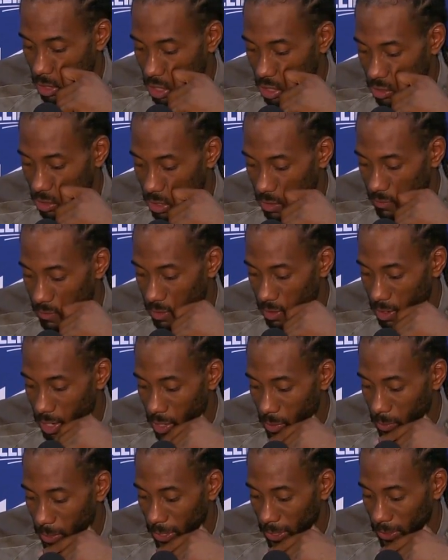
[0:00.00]
are all trying to
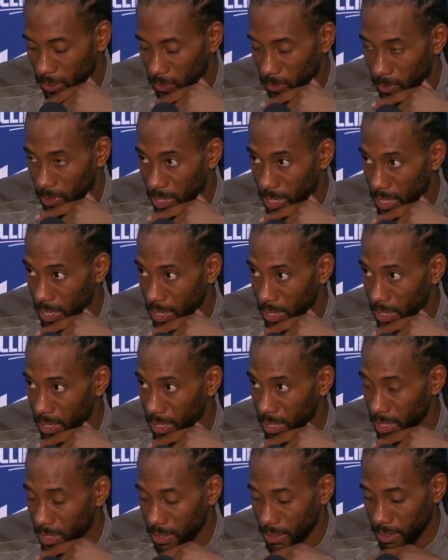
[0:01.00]
figure out ways to win.
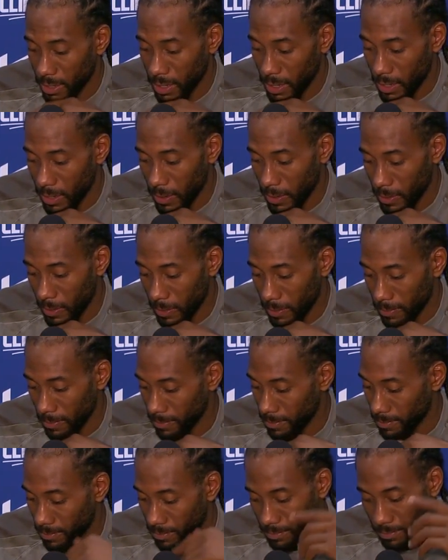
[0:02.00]

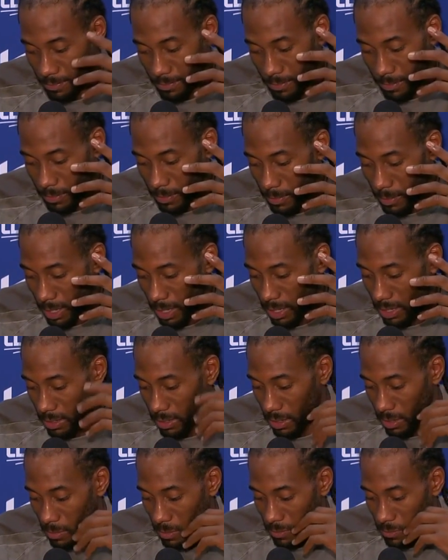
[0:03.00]
And like I
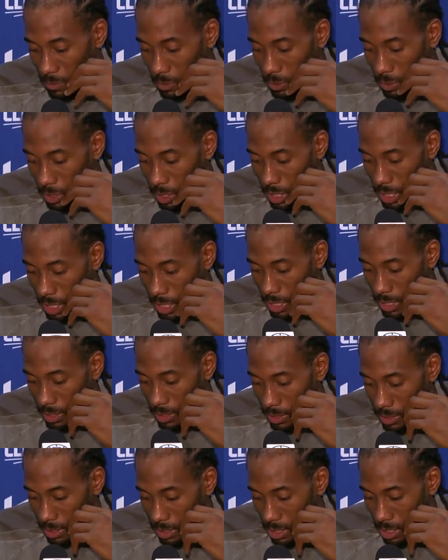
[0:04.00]
said
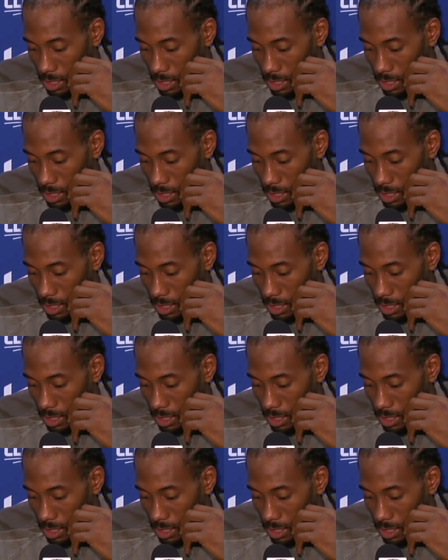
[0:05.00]
before,